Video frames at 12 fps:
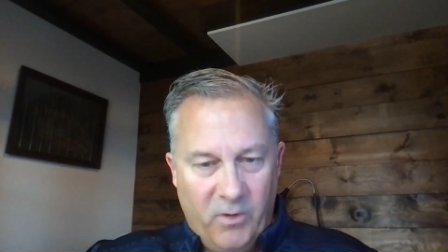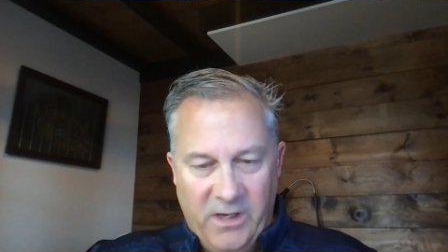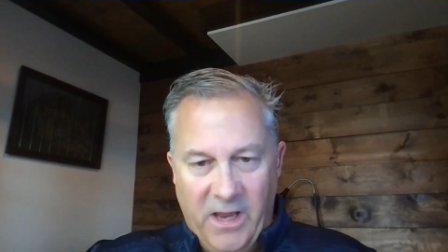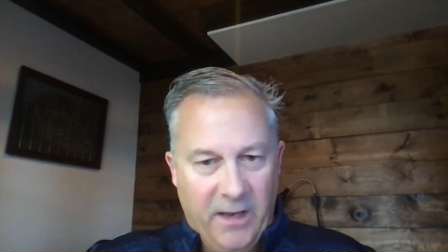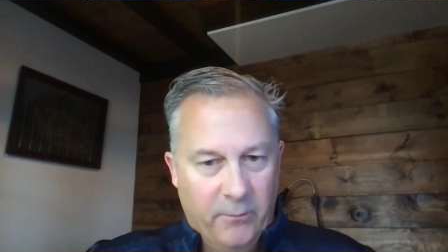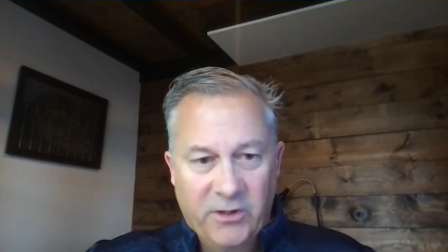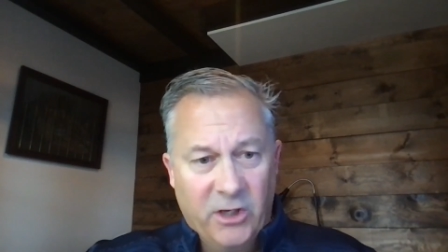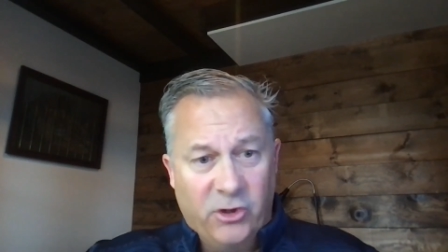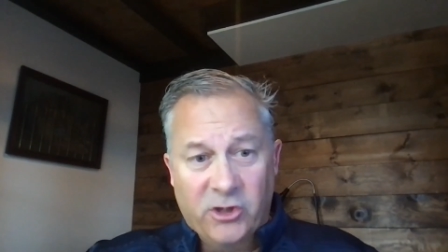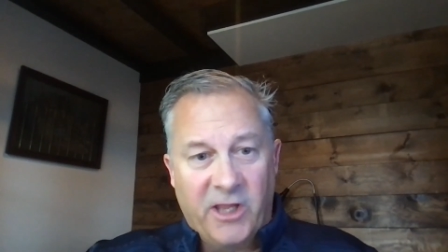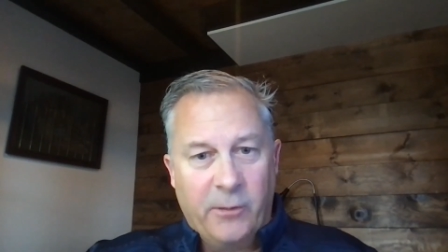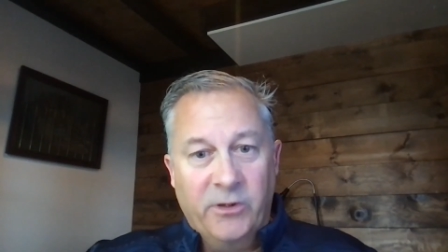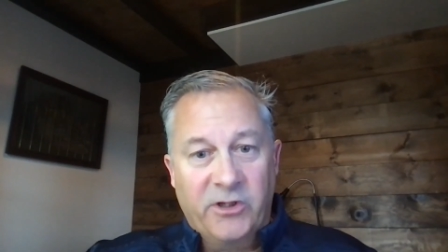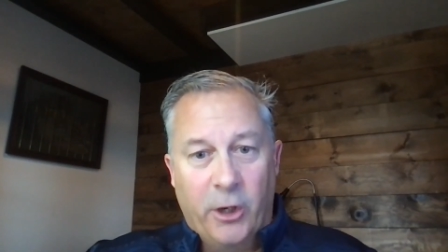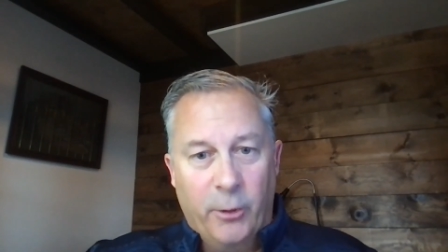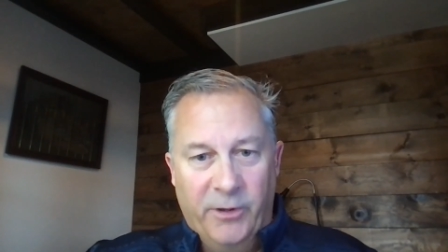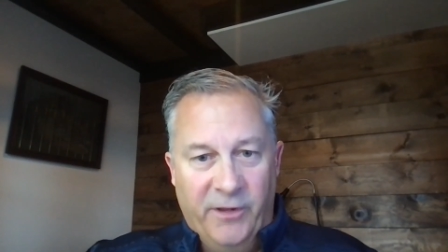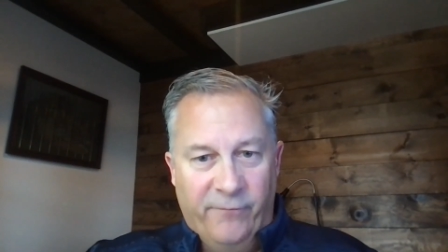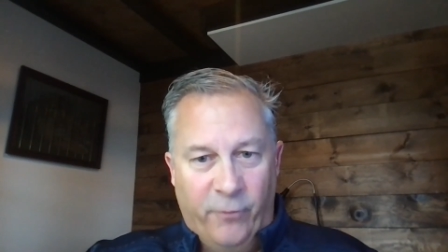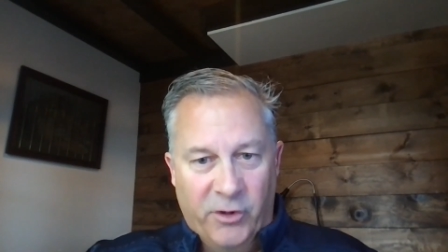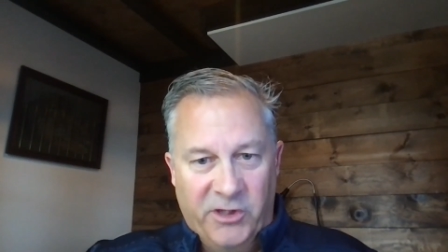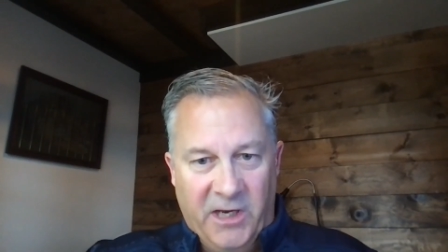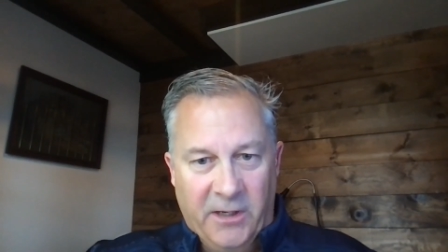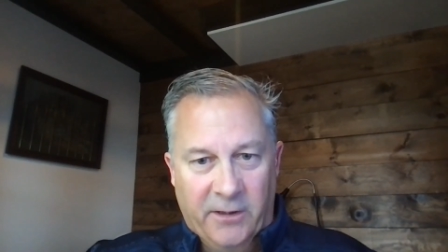Yeah, it was just like we started with
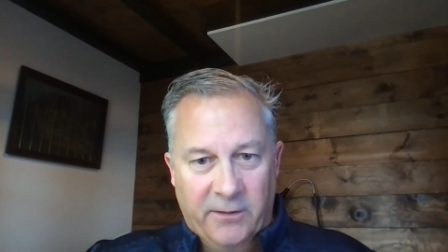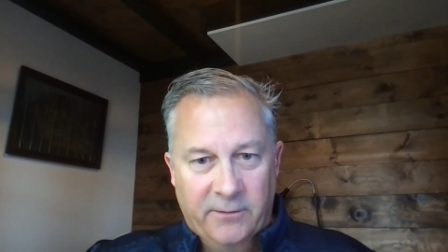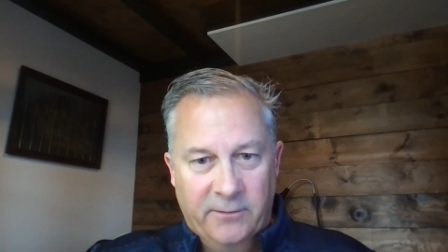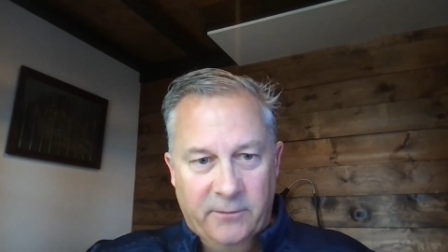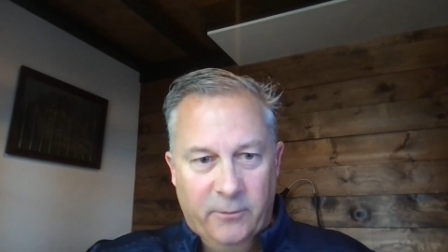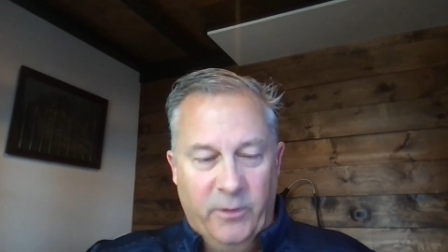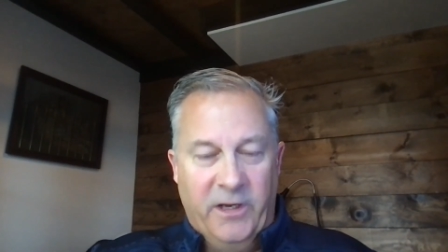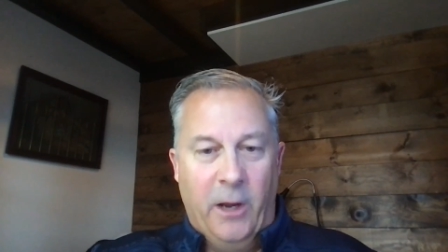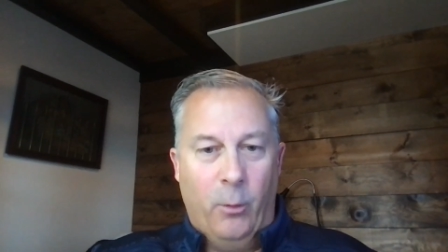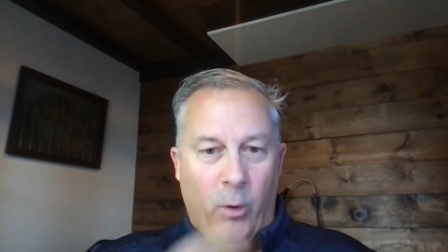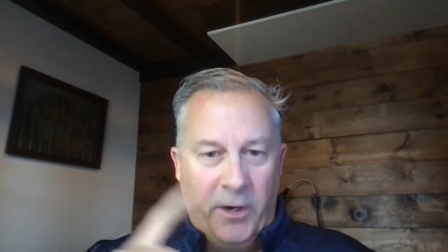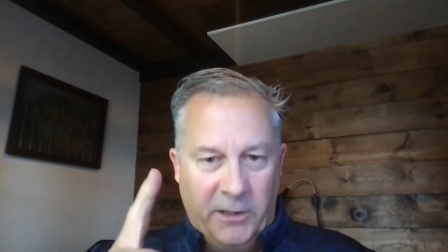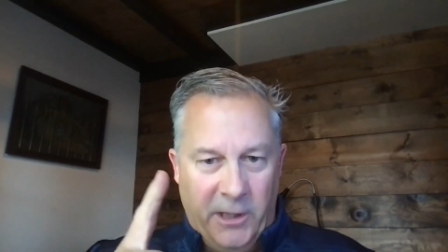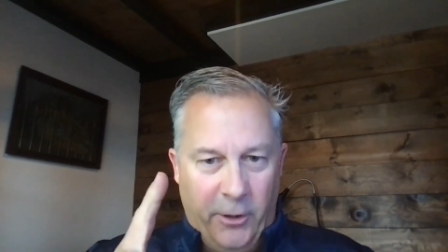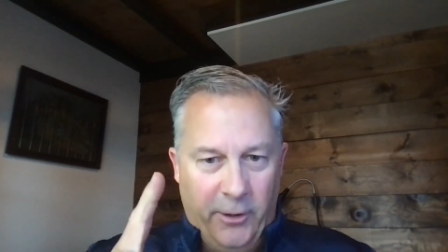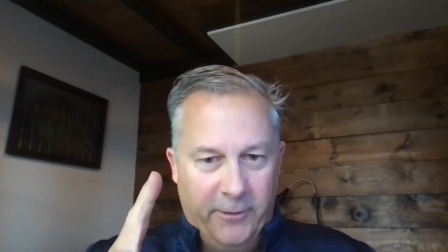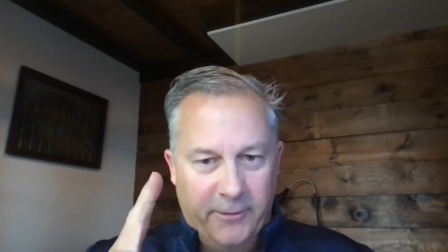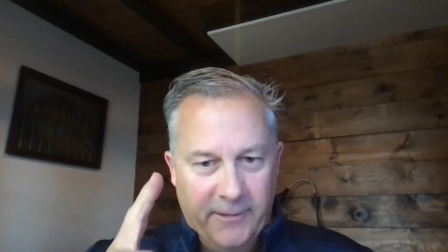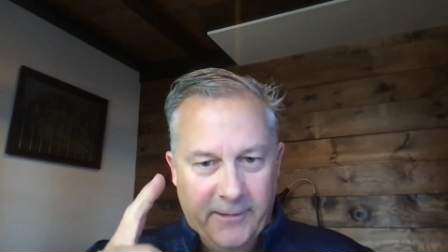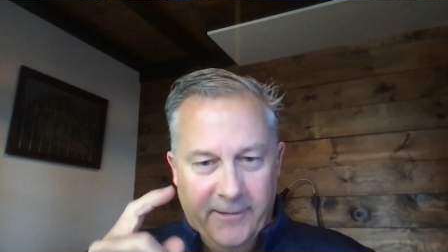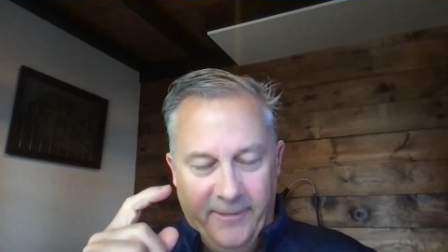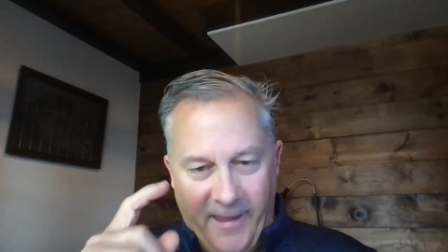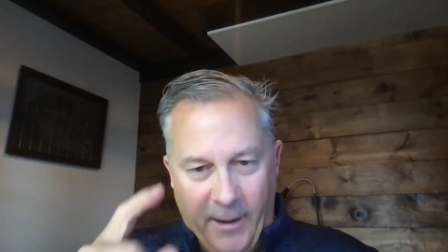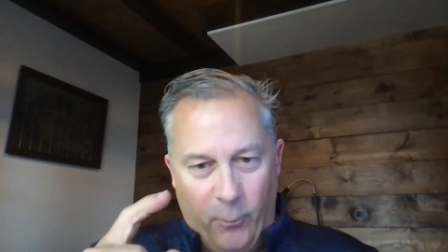in-force data. We got one carrier.
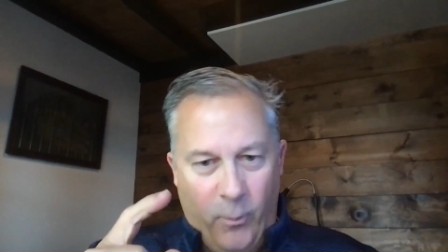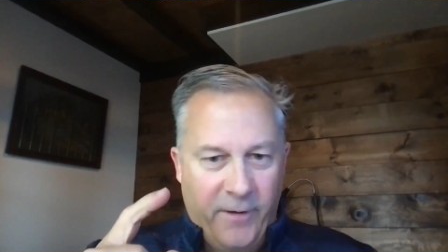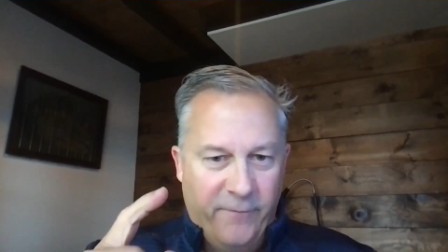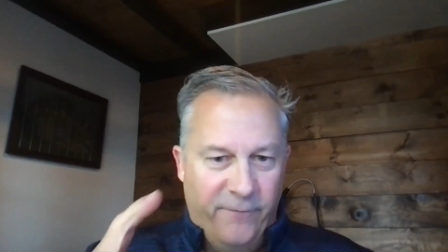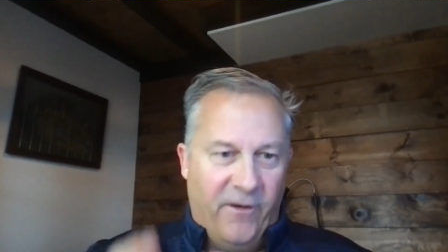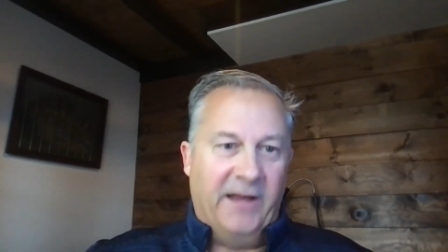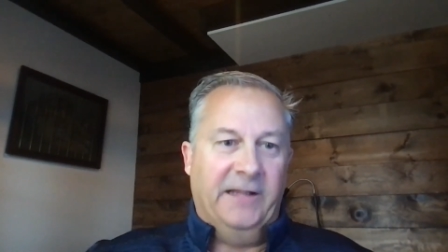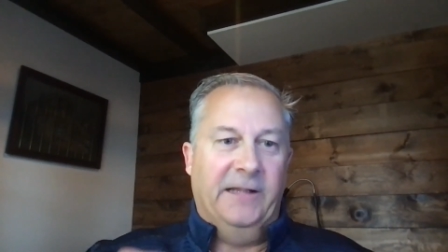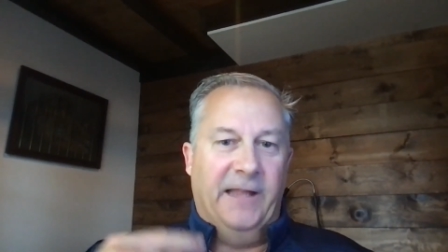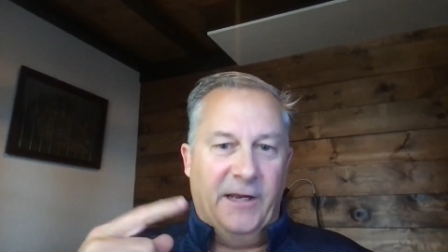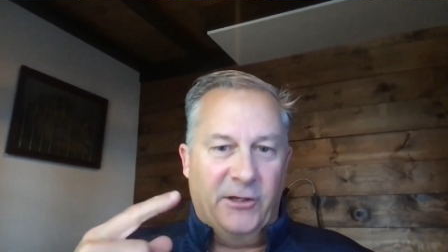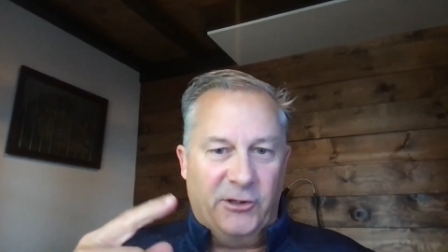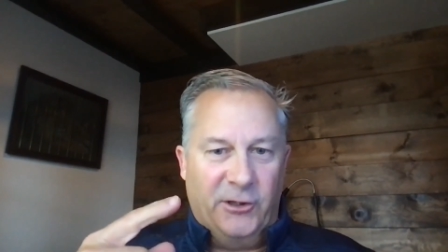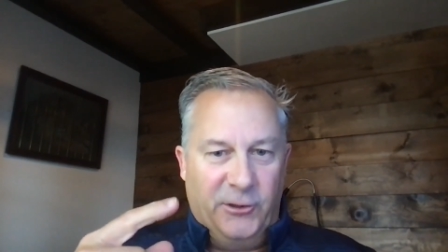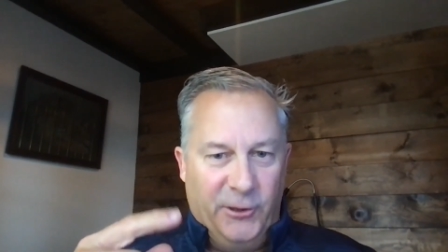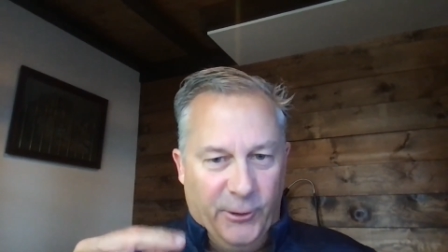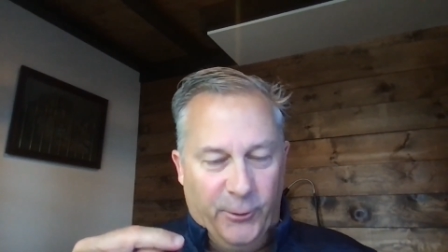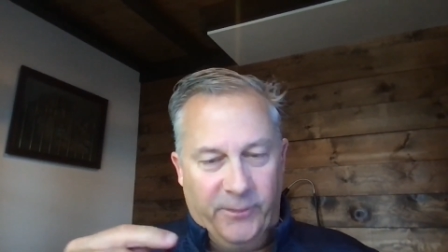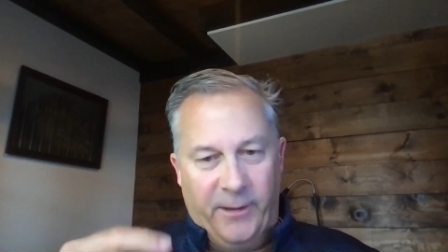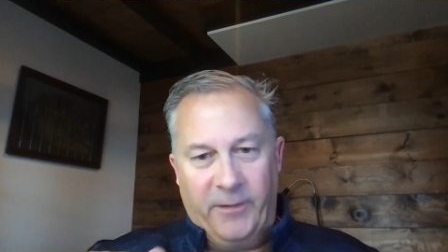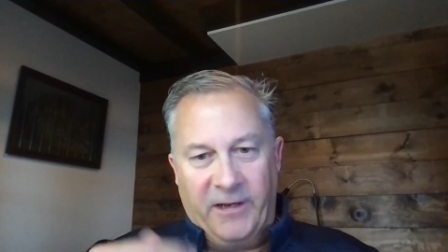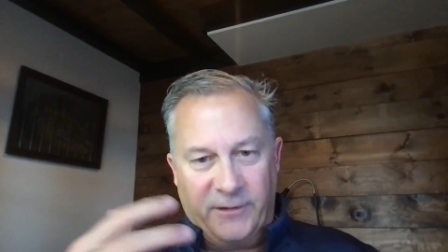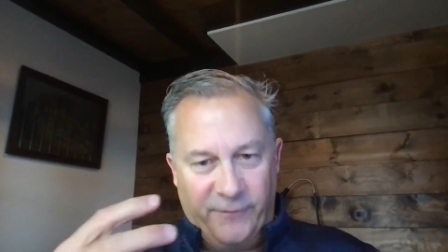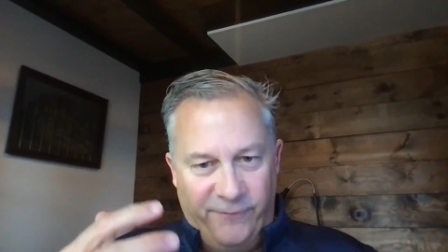That one finally led us to 2, and then
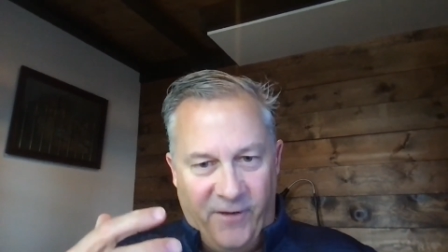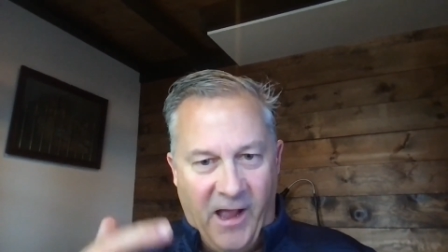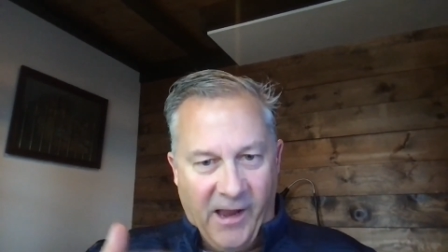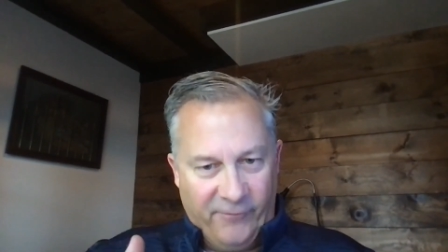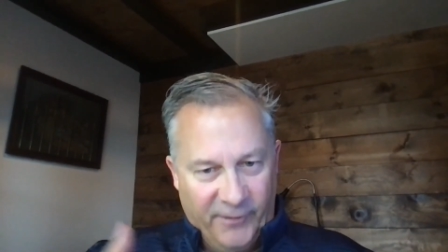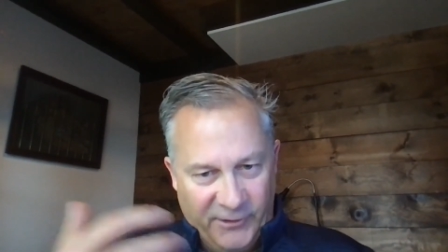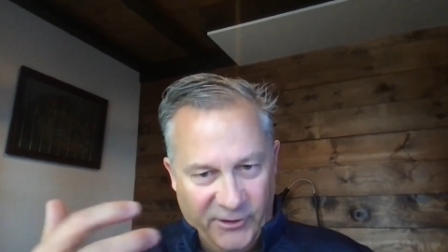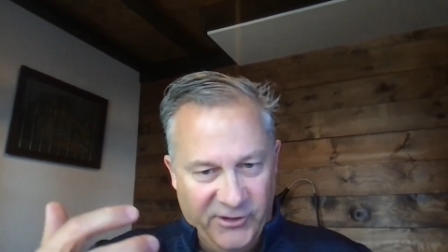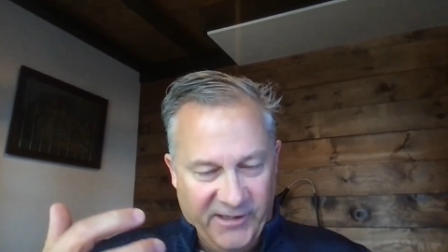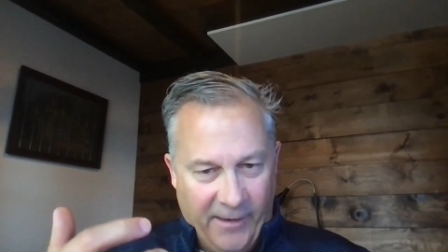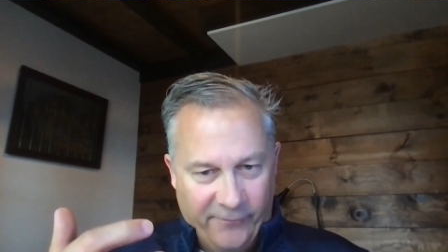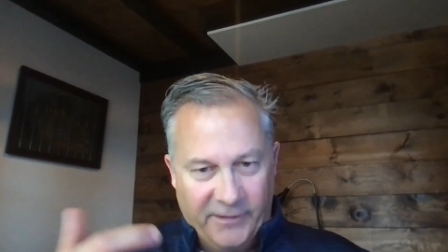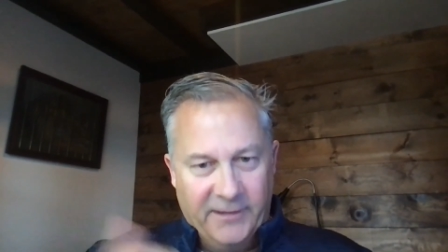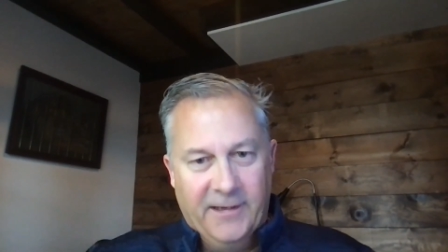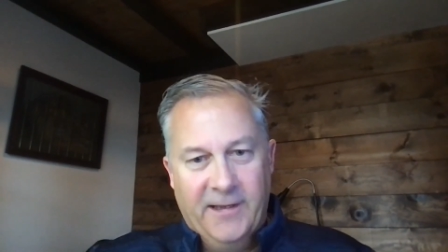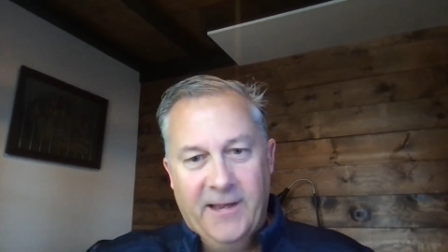we got to 5, then to 7.